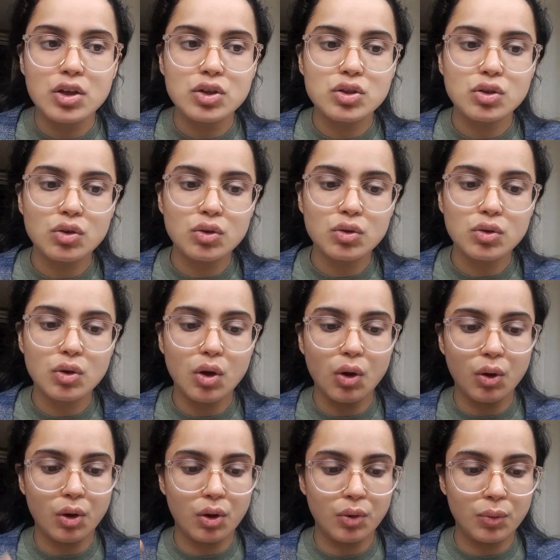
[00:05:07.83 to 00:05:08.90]
So,
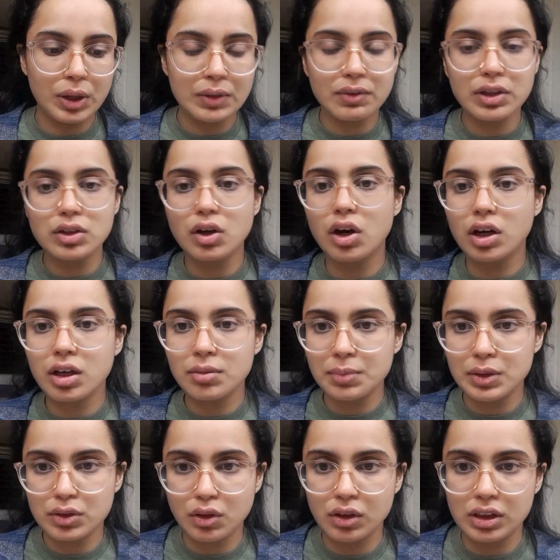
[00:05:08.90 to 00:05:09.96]
when you're talking
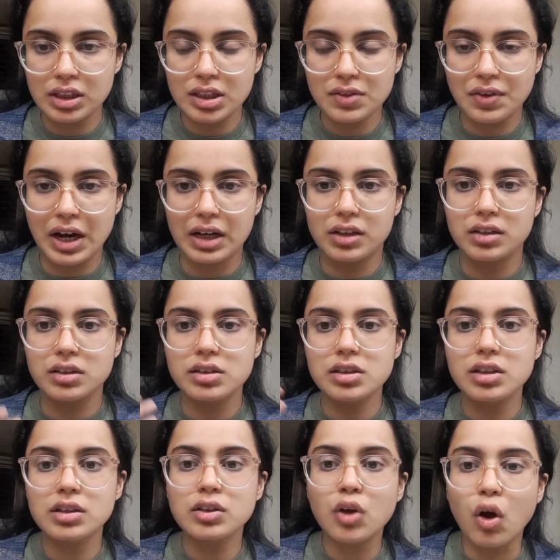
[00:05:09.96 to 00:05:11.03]
about all these factors,
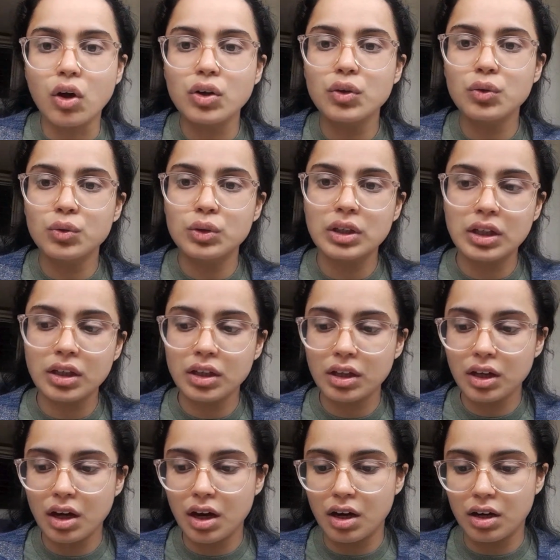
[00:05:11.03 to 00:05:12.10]
not
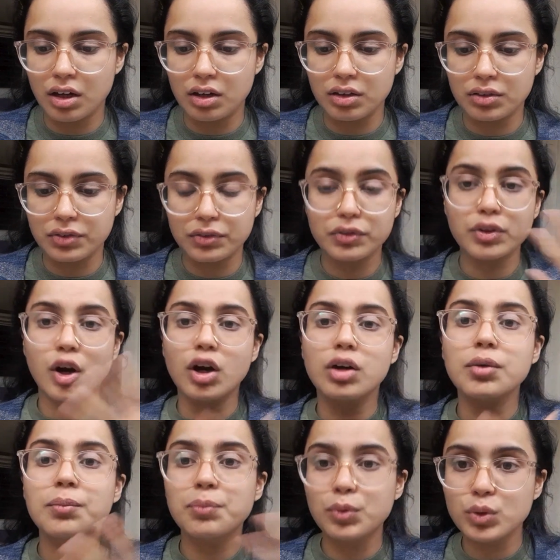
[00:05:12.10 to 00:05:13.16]
only
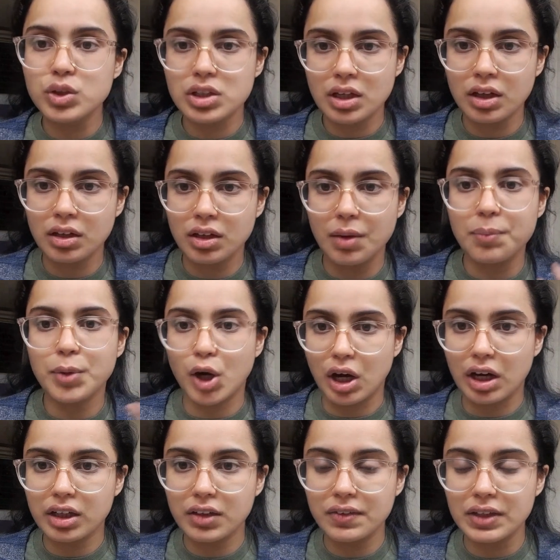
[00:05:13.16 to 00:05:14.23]
for boosting
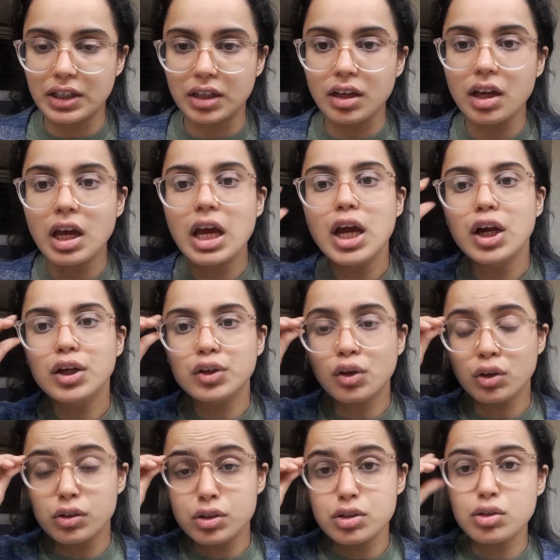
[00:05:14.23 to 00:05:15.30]
productivity, it
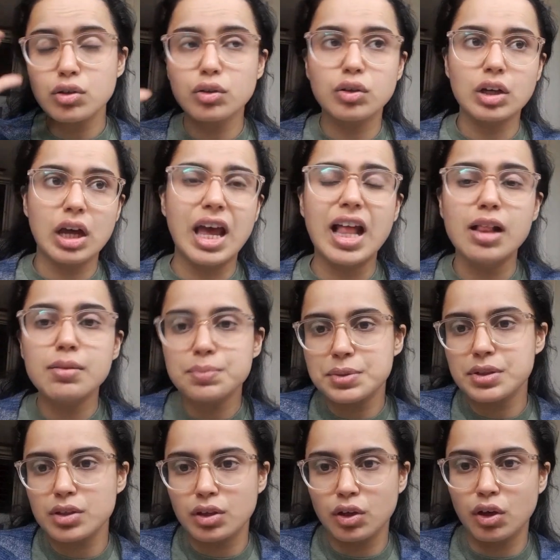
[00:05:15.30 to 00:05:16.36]
also
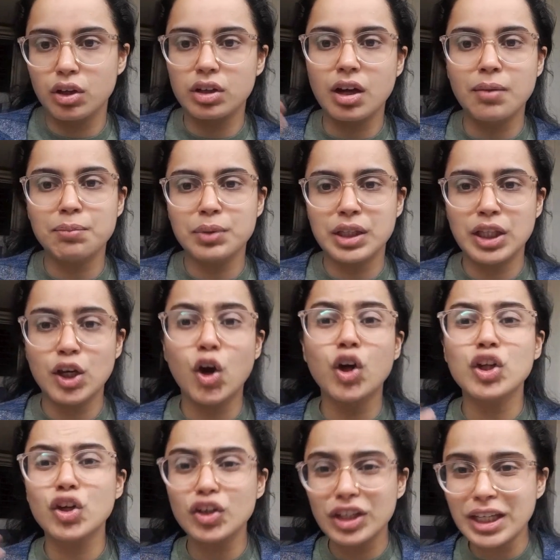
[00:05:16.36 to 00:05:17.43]
helps your company or
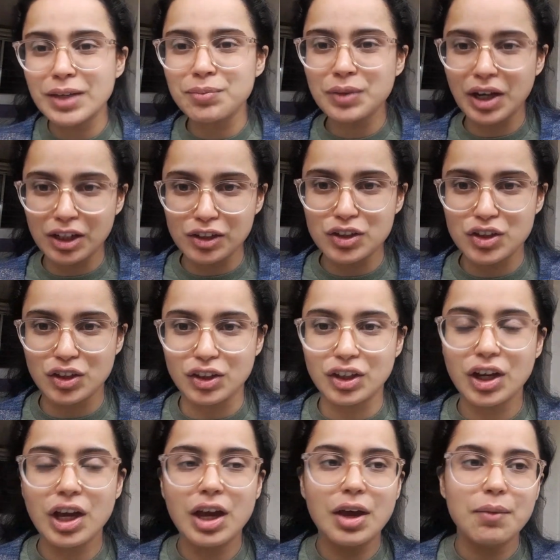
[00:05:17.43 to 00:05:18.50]
your team culture,
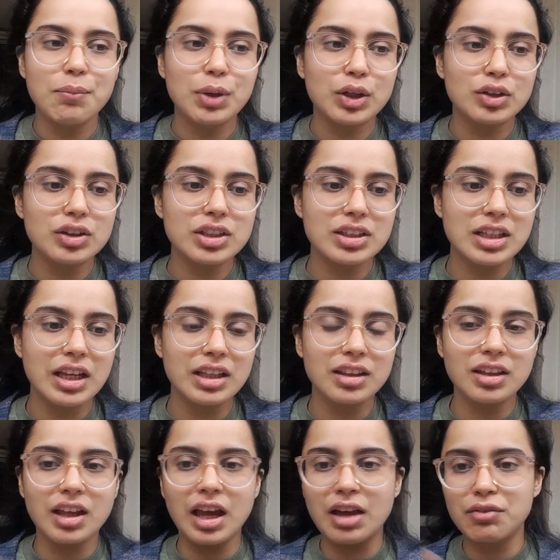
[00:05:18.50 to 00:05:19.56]
because
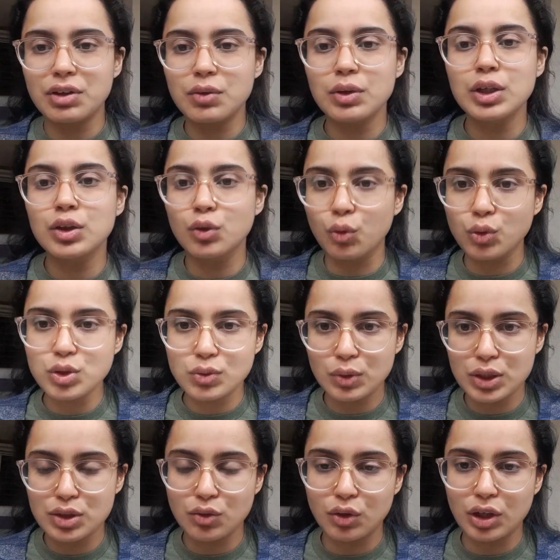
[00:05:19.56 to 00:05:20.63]
then everyone knows
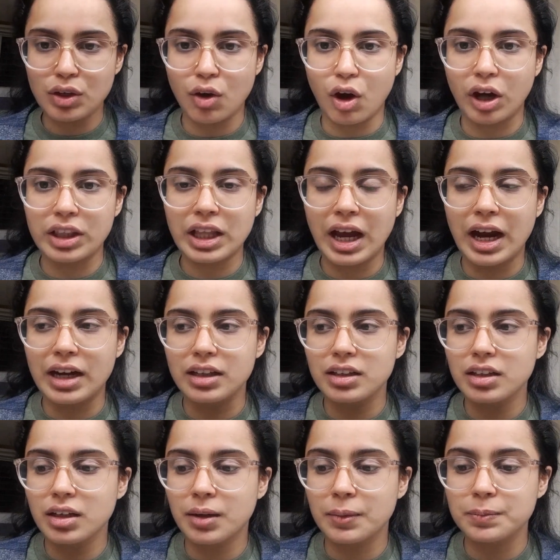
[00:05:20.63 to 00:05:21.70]
what's going on,
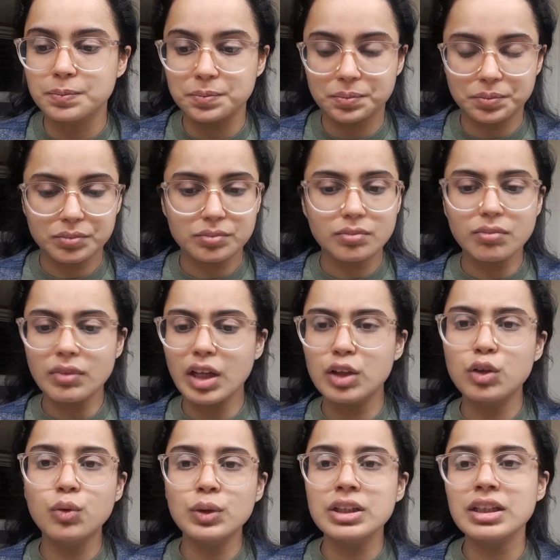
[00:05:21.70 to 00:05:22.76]
and
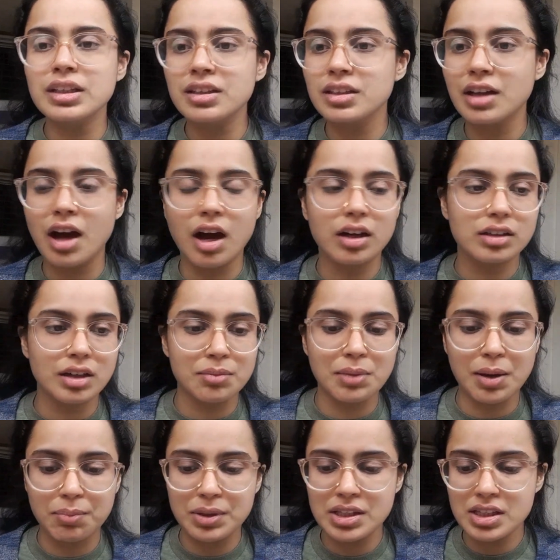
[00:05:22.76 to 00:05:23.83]
no one can come
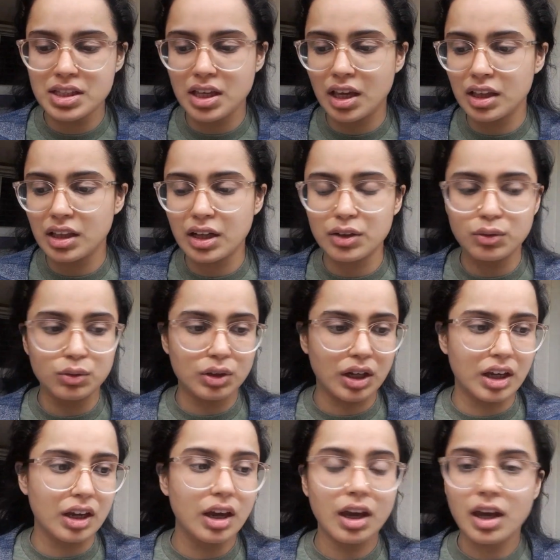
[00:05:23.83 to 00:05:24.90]
up and say that,
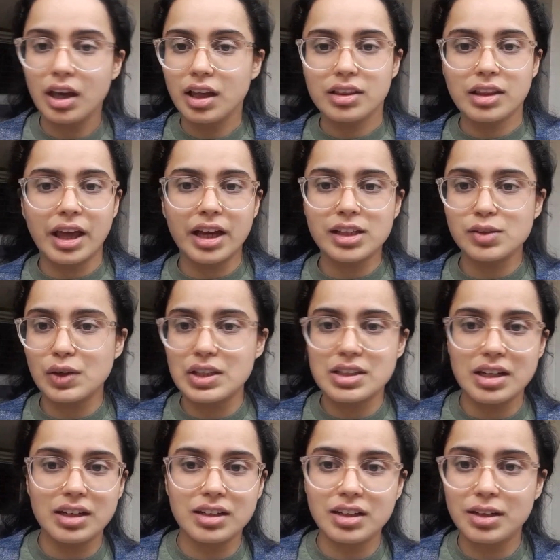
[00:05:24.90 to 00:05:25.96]
okay,
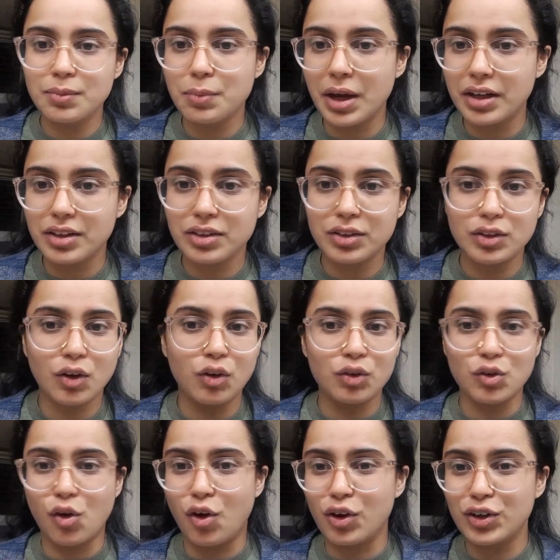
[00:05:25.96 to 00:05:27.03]
XYZ did better or
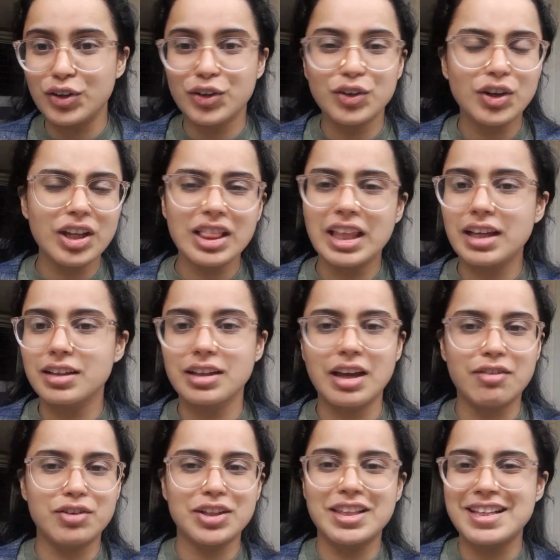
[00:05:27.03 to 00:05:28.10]
not, or not. Like,
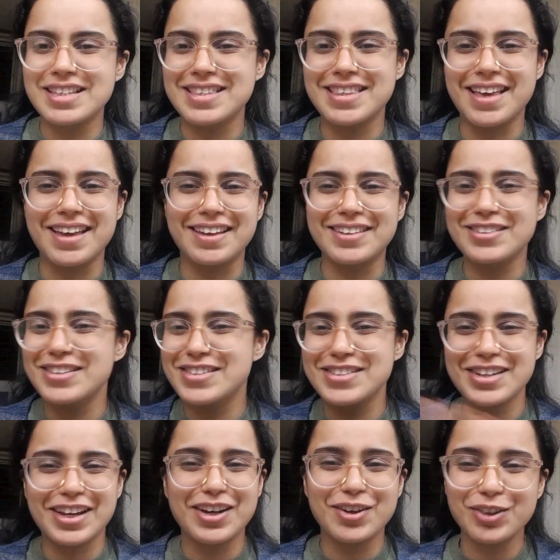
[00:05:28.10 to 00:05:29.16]
everything's there. Just
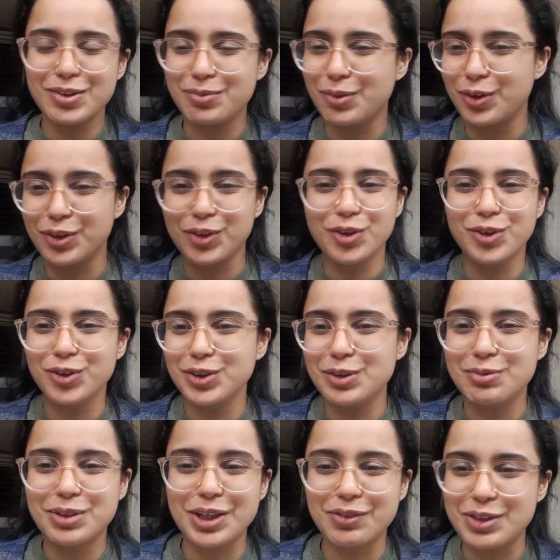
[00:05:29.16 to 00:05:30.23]
check out the board, go to the
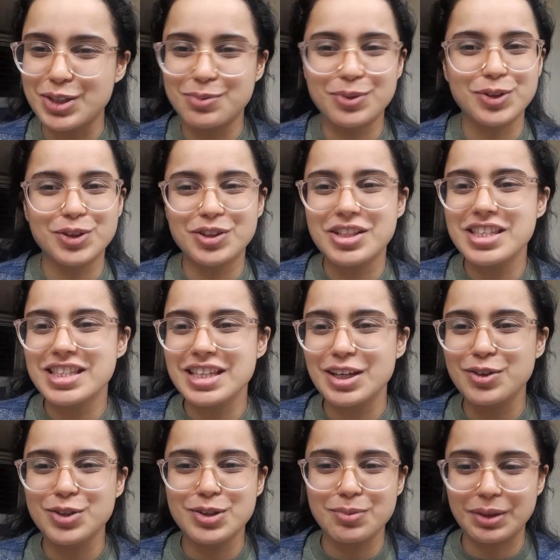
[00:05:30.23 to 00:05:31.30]
previous board, you'll see
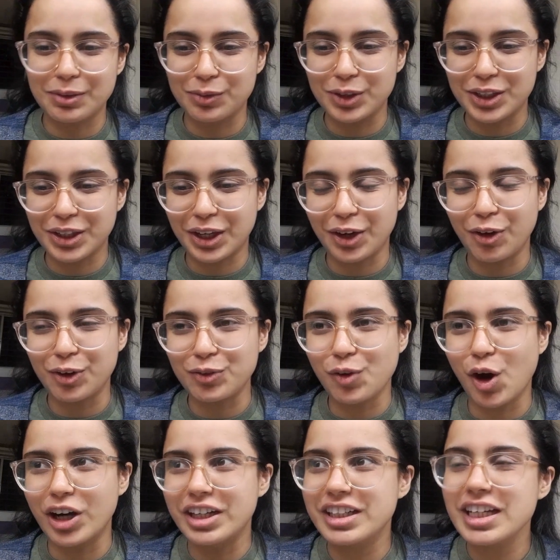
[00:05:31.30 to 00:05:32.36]
who's been working on
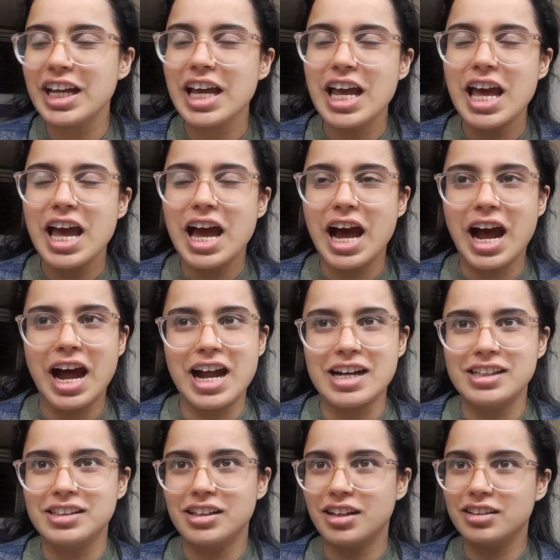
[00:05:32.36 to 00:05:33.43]
what.
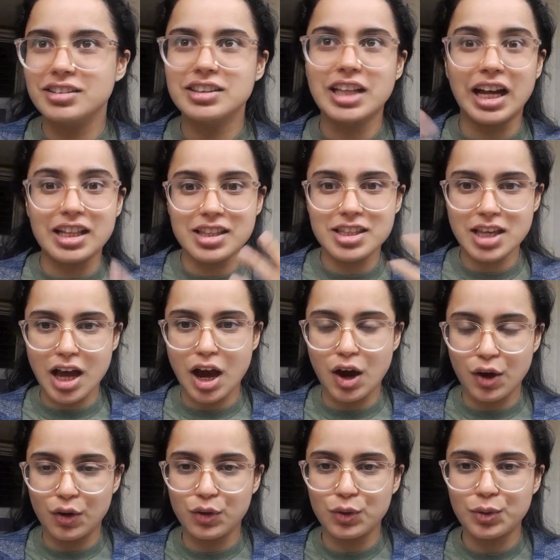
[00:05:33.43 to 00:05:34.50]
And that's
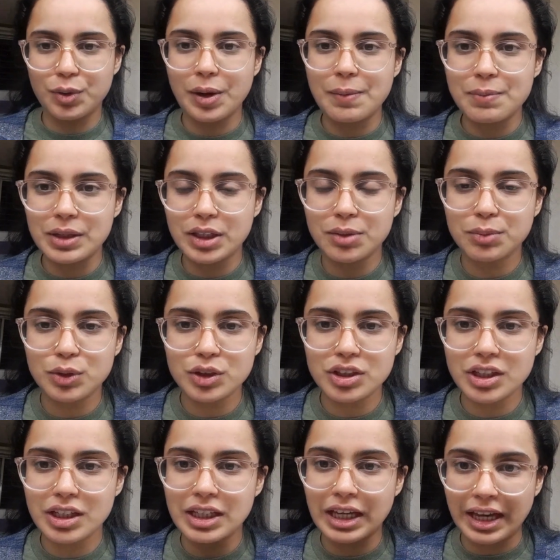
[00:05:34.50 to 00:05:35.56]
how Minibord
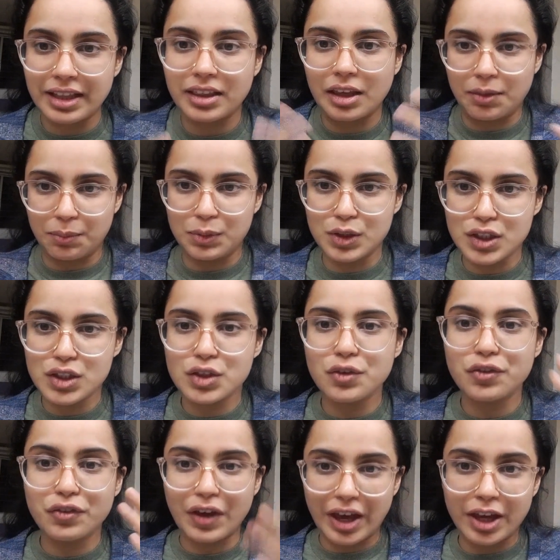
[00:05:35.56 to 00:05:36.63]
really enables
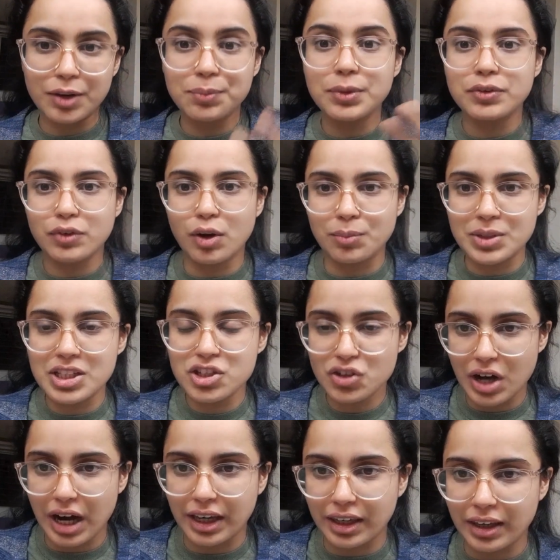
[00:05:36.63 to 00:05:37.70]
fair performance
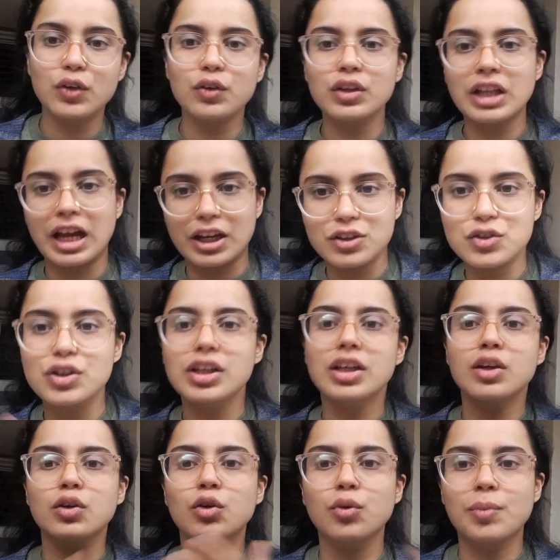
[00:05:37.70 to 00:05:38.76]
track. You can actually
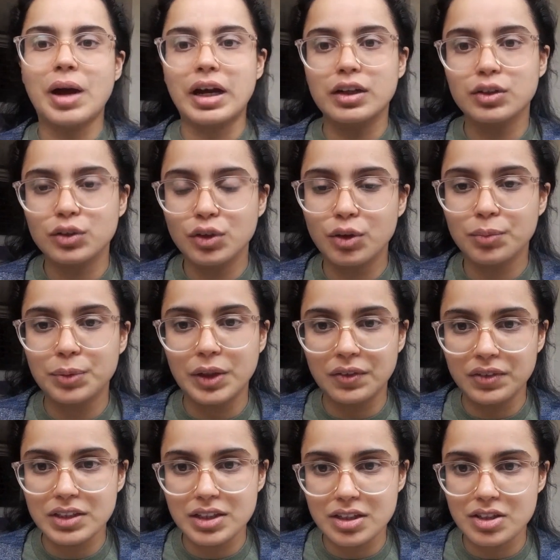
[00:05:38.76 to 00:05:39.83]
go back to your
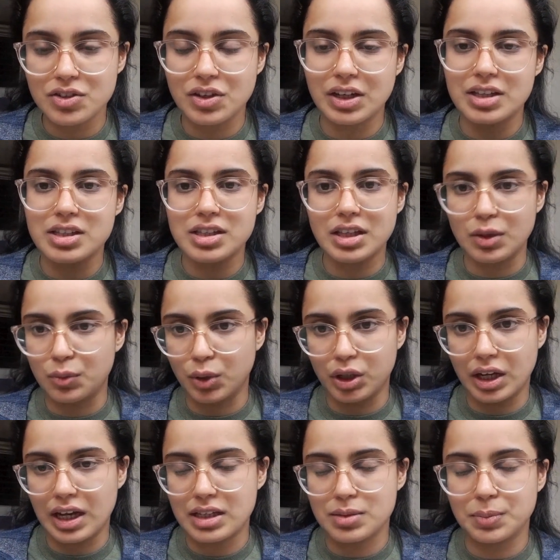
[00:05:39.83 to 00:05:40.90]
previous history and see what
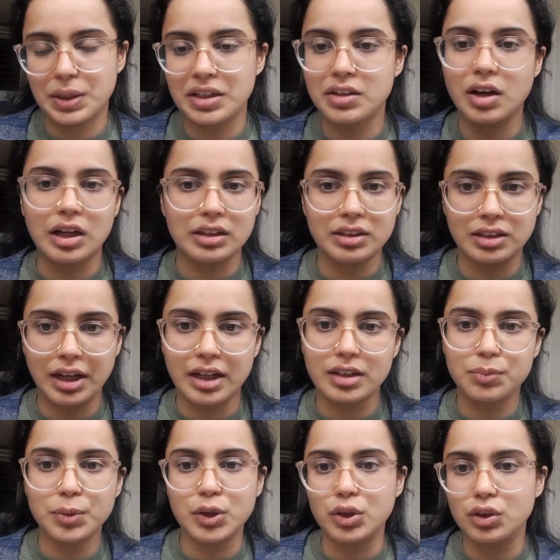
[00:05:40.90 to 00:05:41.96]
has been done in
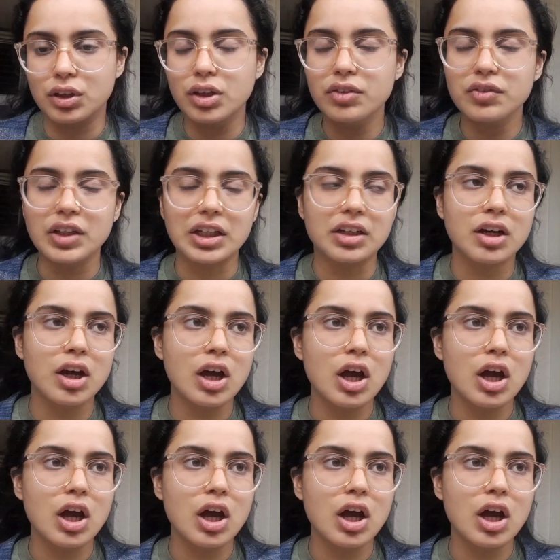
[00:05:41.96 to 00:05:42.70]
that particular week.